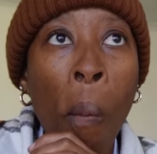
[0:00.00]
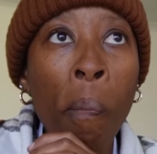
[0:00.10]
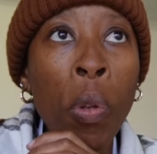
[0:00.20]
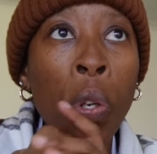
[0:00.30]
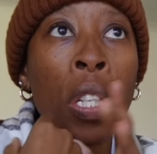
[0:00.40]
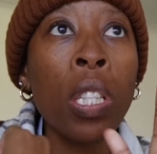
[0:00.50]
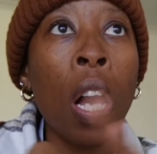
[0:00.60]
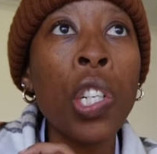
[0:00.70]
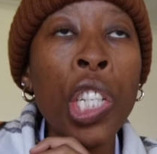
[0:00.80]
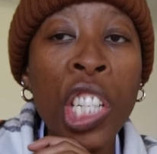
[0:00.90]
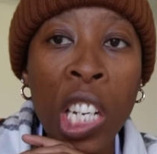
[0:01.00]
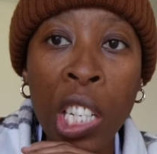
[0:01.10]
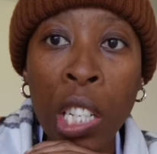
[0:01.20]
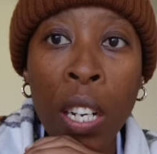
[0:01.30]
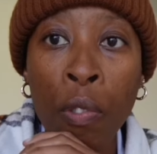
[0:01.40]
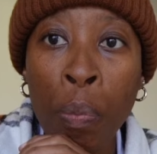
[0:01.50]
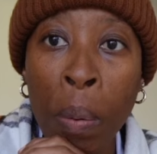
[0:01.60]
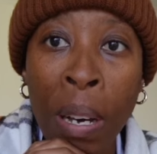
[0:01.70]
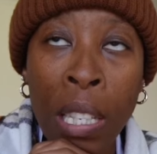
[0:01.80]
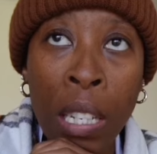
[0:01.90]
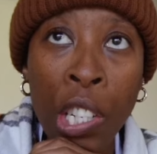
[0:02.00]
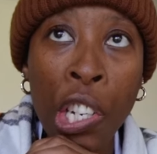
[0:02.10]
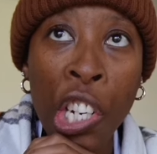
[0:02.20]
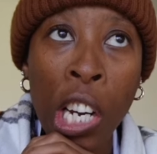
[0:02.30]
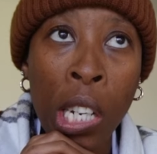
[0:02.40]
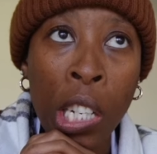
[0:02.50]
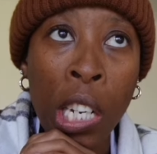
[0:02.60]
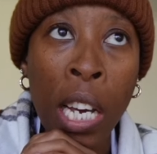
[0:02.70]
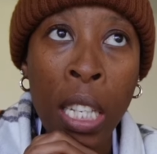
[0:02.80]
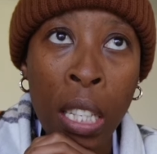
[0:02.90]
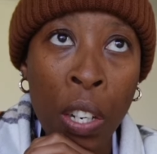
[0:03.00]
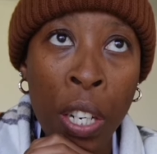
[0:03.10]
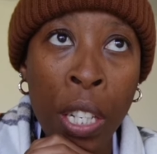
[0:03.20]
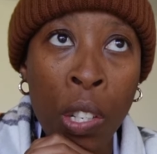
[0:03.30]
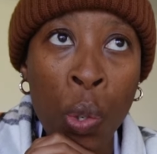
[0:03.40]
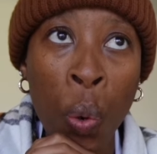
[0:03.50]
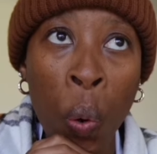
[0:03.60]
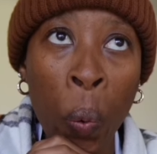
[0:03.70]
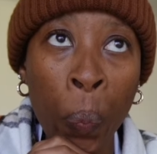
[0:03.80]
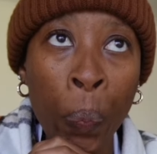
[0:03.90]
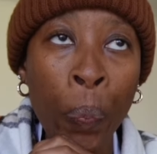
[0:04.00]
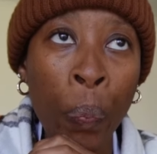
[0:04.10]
because now she changed. Remember, I said she changed her skirt, so